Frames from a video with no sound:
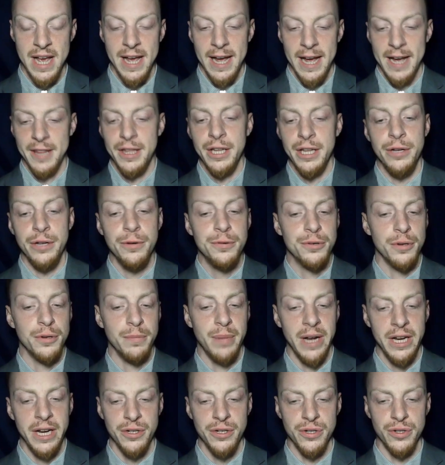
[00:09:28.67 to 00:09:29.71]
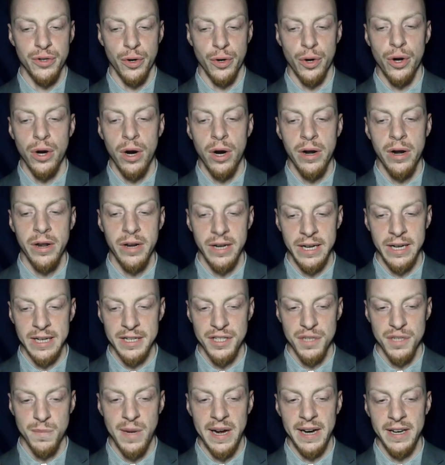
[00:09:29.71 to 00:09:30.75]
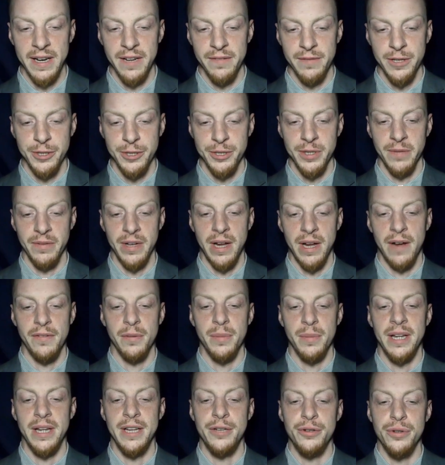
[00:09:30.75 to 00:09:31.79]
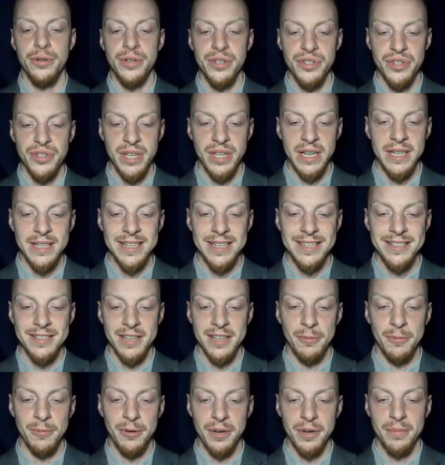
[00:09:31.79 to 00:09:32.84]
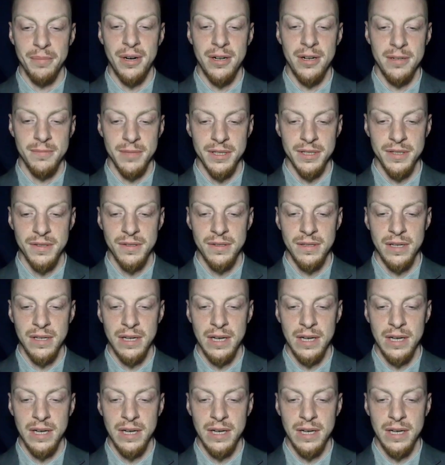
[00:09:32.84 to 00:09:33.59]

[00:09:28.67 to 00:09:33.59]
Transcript: and the usurpations are guarded against by a division of the government into distinct and separate departments.